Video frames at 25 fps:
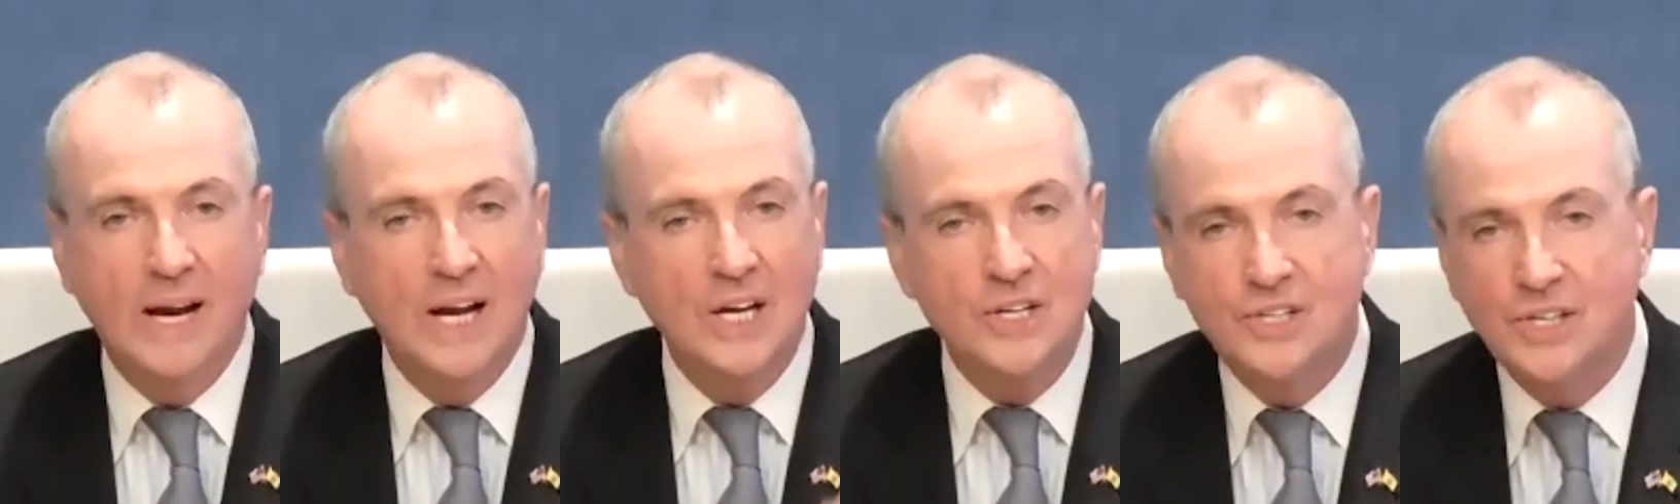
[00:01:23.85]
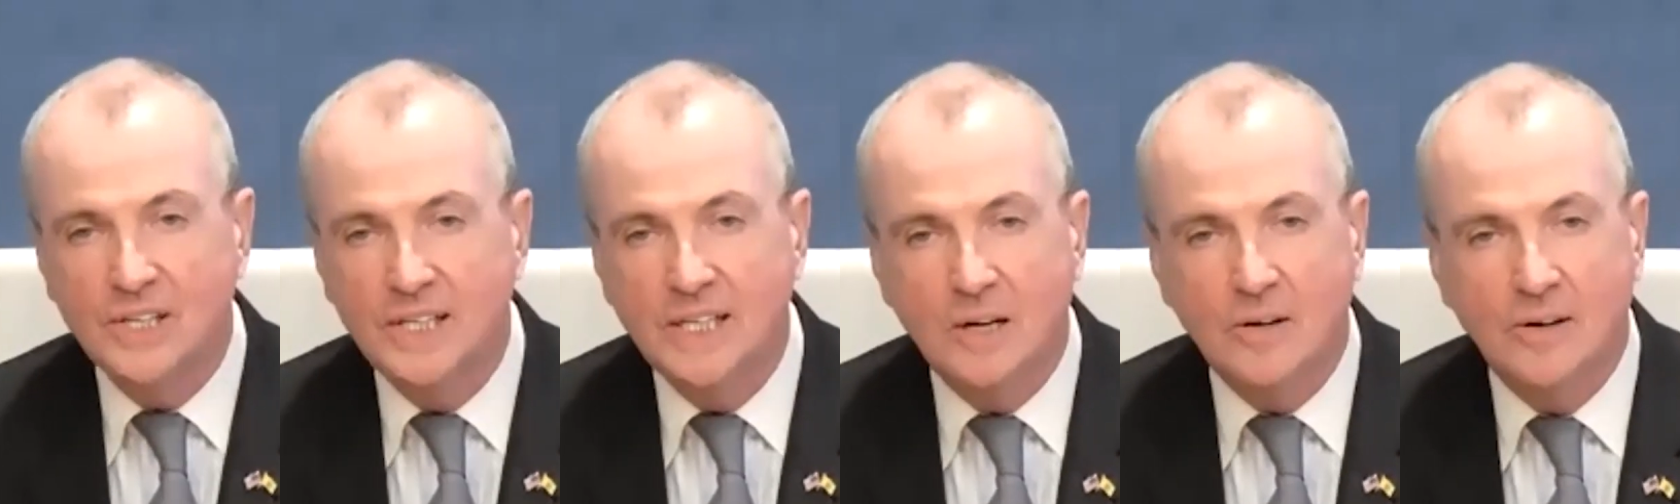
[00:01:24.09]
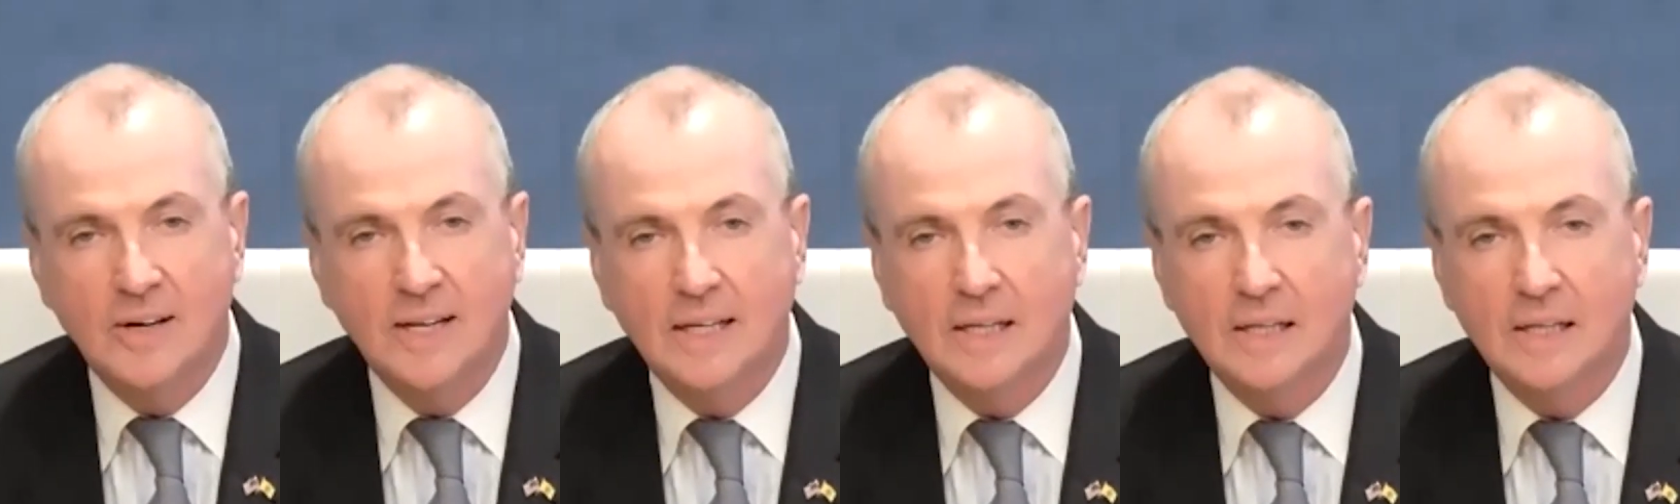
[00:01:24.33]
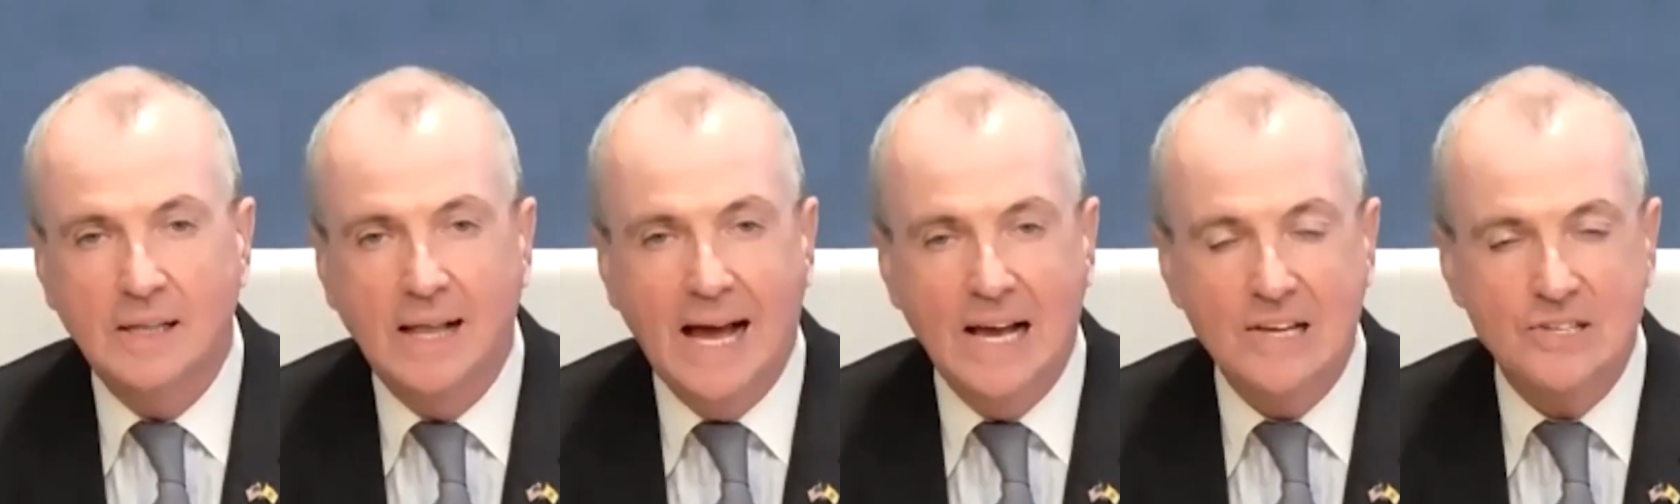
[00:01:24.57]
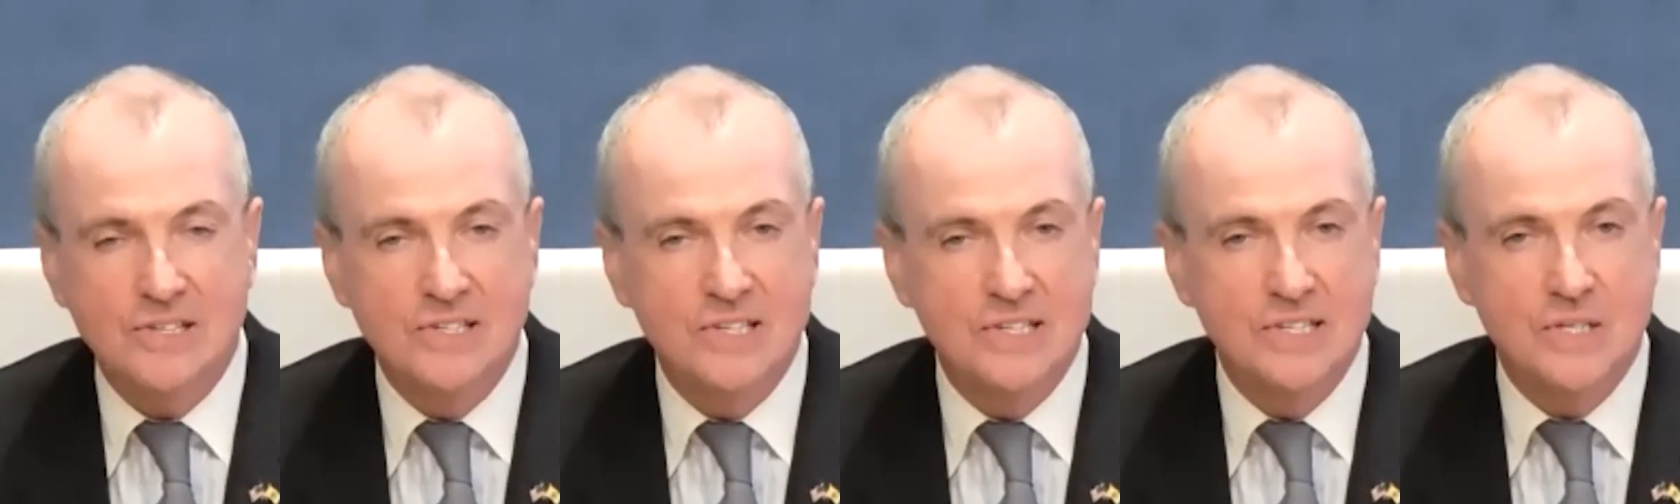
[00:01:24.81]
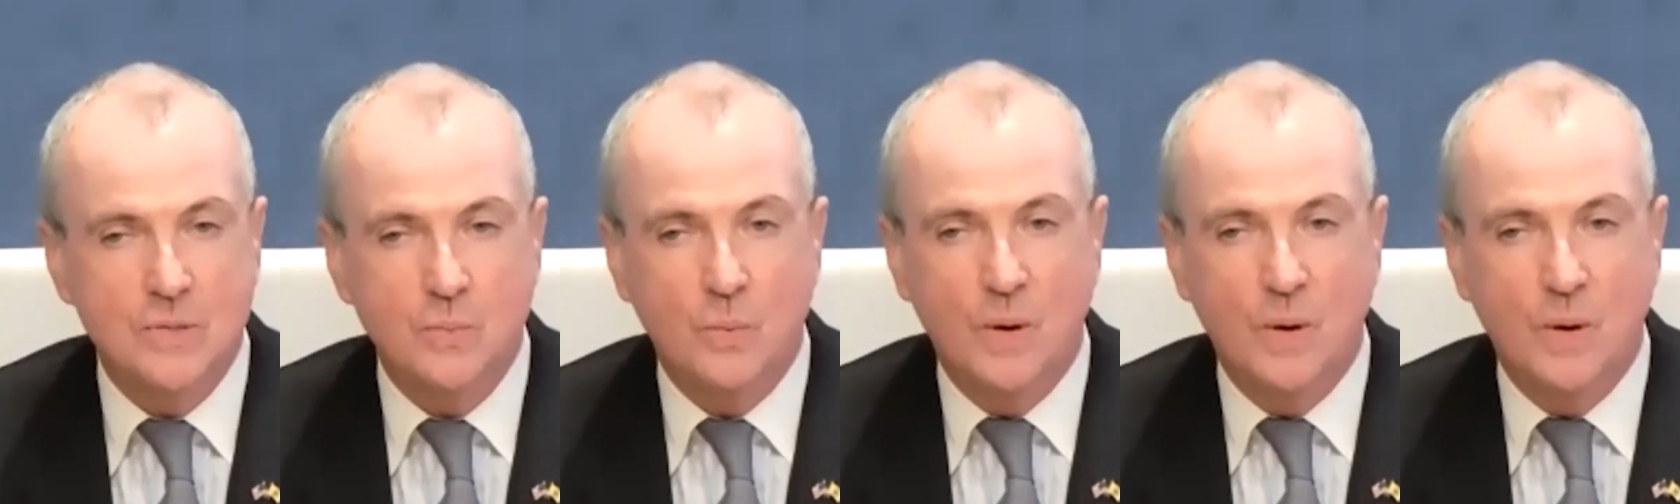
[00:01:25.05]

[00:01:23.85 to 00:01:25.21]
engineering classes,